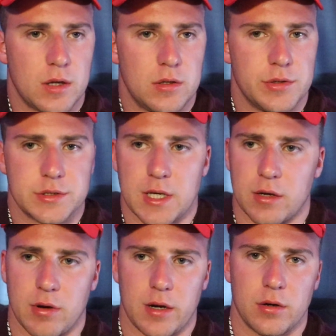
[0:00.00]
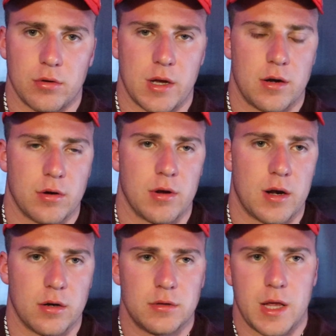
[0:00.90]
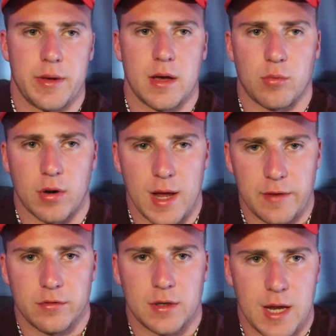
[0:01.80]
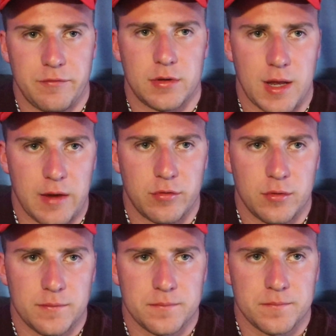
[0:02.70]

You just get greater and greater and greater. They become more hateful and hateful and hateful.